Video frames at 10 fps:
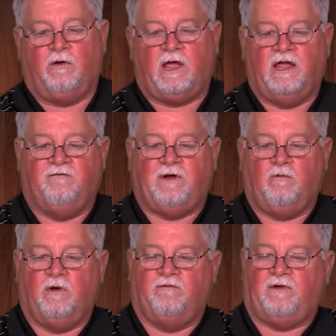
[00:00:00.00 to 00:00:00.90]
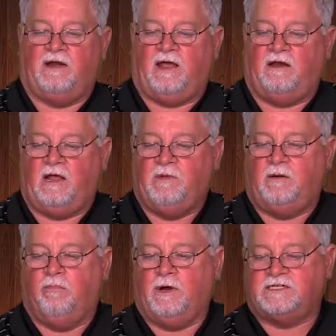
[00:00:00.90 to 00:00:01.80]
okay, if I want to find out how many
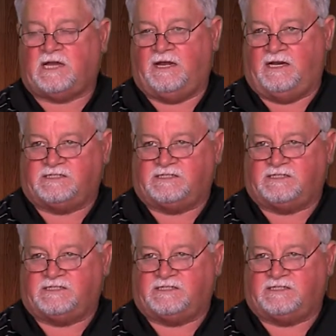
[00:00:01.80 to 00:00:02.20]
bricks I need.